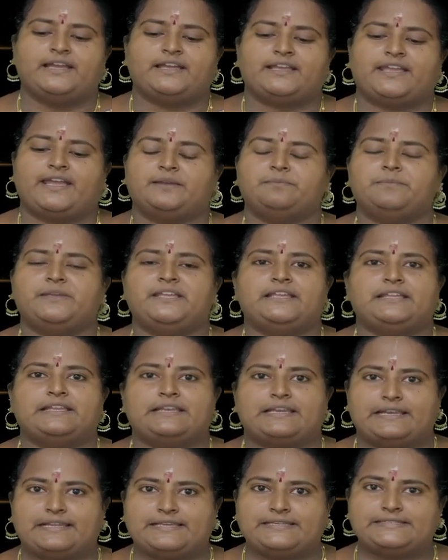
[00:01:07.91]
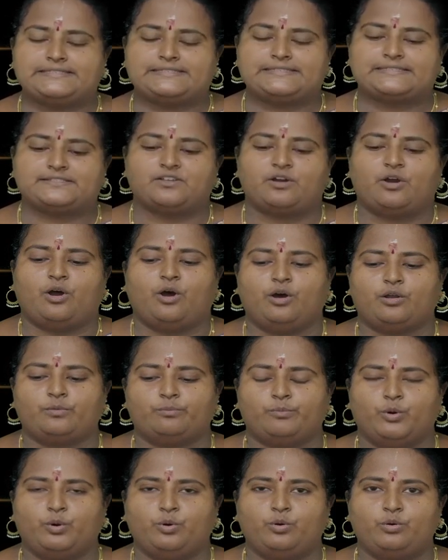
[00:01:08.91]
can be less or
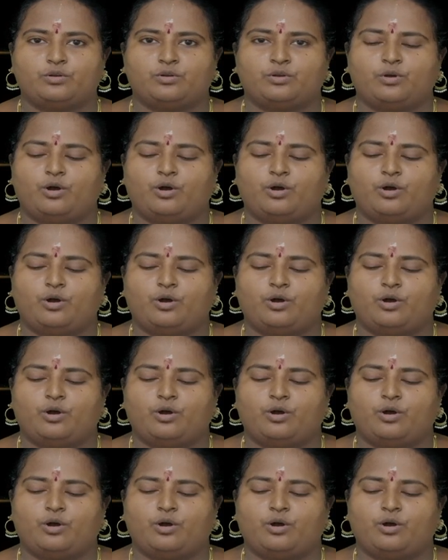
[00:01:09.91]
more